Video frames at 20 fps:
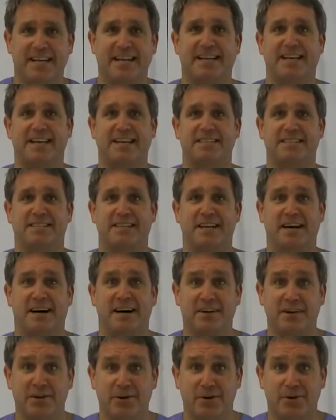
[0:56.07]
and has an
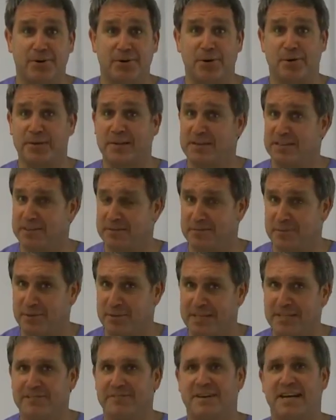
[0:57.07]
unknown or
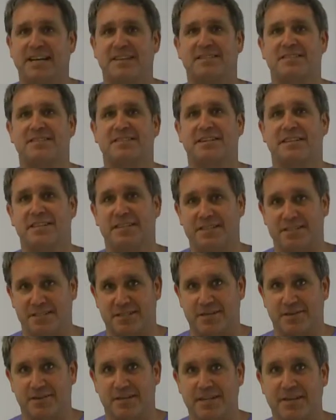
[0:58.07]
incomplete vaccine
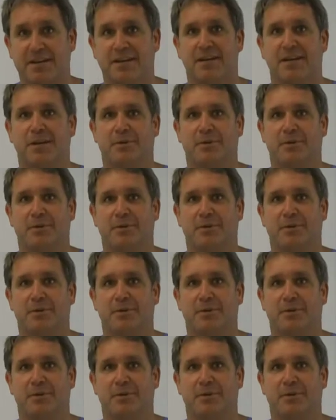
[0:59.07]
history,